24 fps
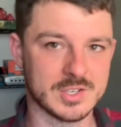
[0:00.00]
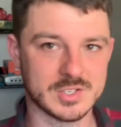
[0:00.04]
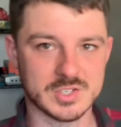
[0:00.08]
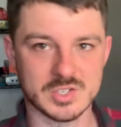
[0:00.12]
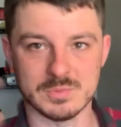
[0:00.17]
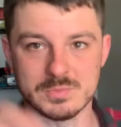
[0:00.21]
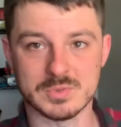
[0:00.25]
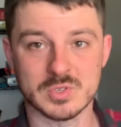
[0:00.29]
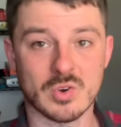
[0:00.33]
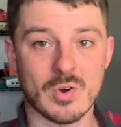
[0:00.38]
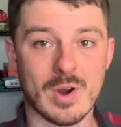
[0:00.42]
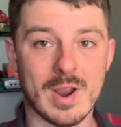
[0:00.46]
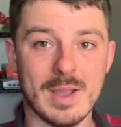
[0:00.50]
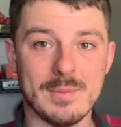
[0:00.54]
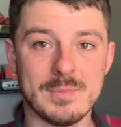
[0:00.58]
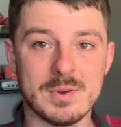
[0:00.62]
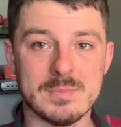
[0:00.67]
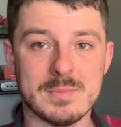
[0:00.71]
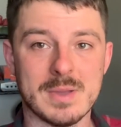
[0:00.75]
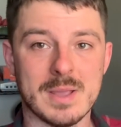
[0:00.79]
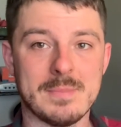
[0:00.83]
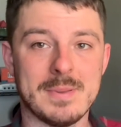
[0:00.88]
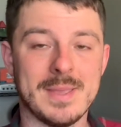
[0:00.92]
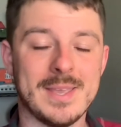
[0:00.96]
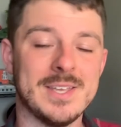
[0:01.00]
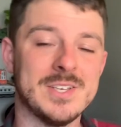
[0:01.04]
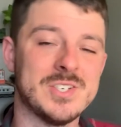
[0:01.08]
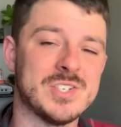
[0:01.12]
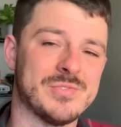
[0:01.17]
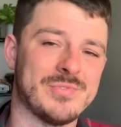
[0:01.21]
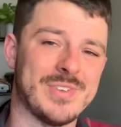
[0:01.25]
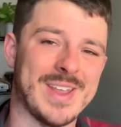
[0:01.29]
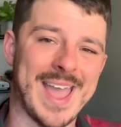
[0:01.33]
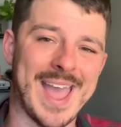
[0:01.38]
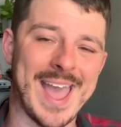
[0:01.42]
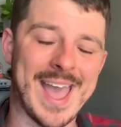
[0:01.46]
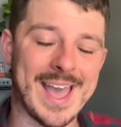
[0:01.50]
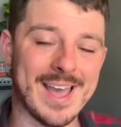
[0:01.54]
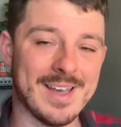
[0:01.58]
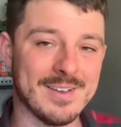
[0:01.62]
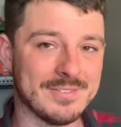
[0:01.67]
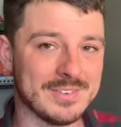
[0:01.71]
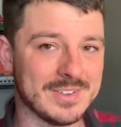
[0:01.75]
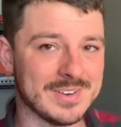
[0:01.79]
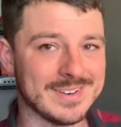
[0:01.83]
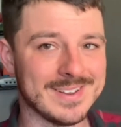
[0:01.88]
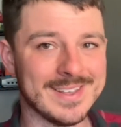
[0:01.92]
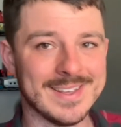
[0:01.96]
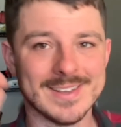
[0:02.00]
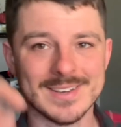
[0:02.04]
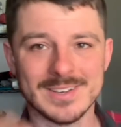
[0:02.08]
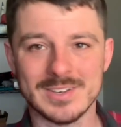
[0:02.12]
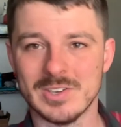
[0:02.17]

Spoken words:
Subscribe to my page if you haven't.